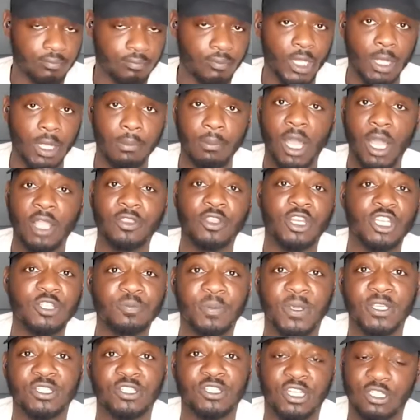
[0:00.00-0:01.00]
minding his
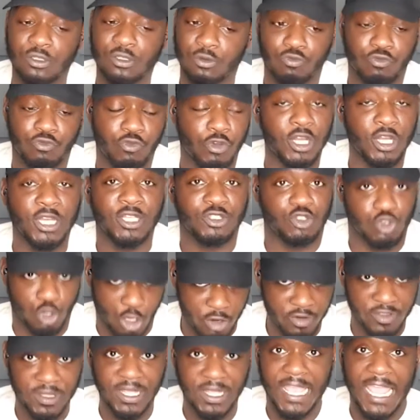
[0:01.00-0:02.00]
business,
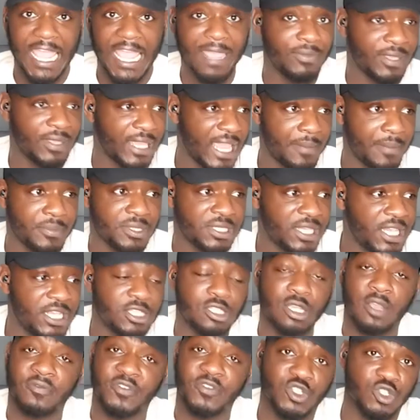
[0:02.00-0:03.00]
during the game is kicked
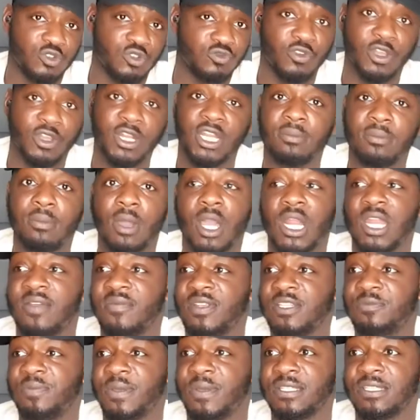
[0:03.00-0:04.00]
off, he's just running, minding
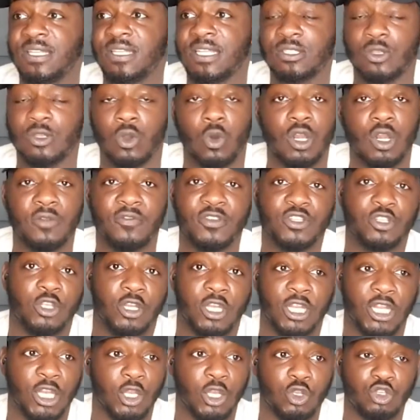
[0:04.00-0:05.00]
his business. All of a sudden
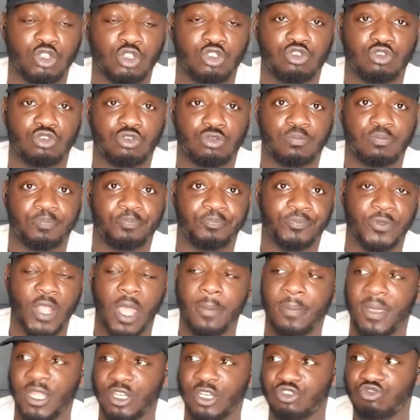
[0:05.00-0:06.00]
he looks a
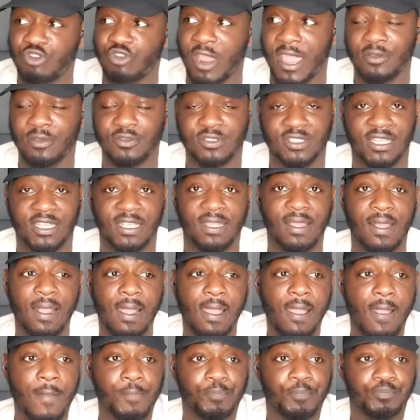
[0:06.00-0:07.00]
bit drowsy
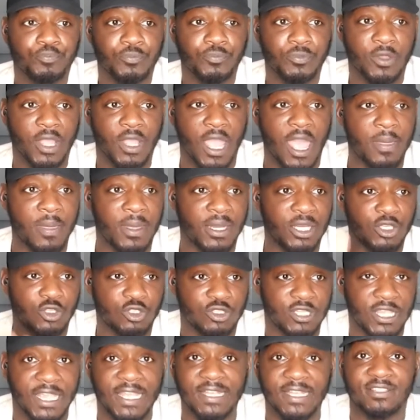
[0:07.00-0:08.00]
and then he
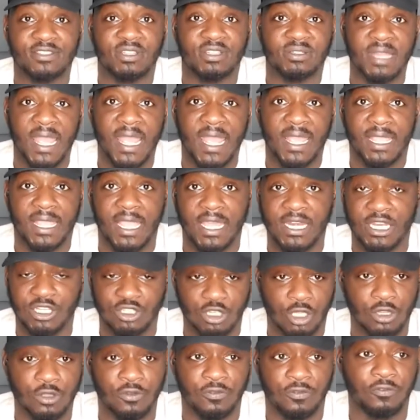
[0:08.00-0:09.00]
just hits the deck and he's
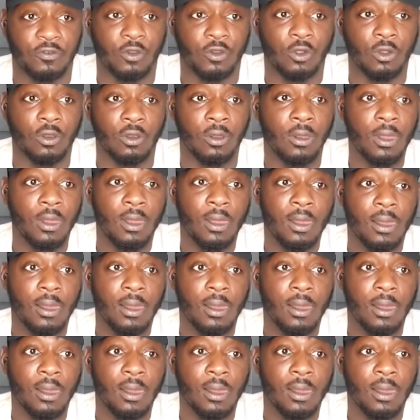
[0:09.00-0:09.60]
on the floor.